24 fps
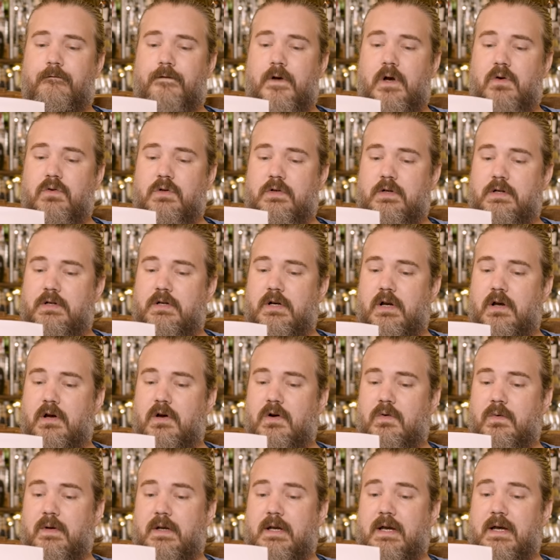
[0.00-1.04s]
Faux
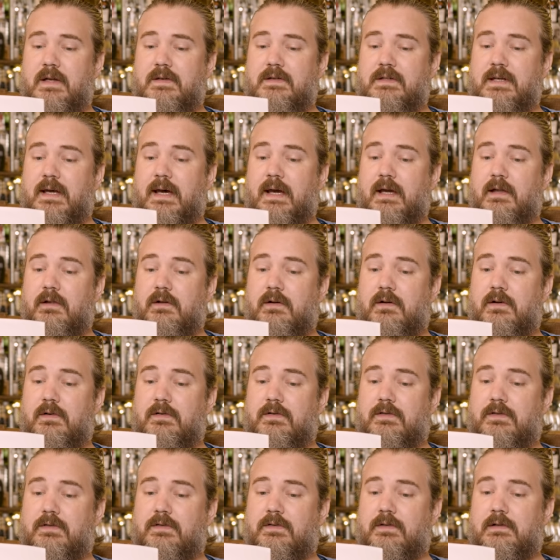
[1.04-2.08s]
show. We got
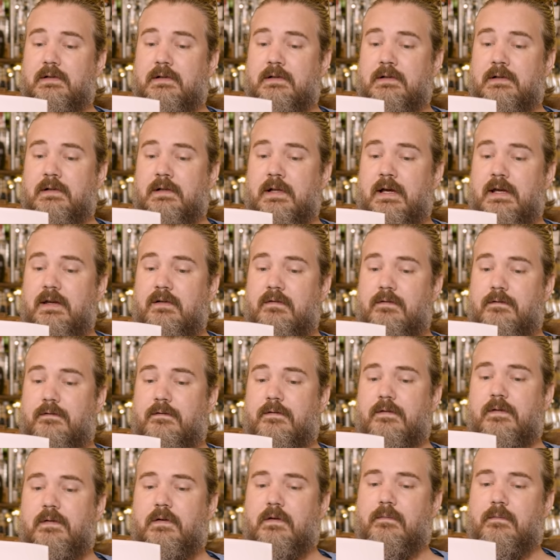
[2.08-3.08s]
Tyler's Life.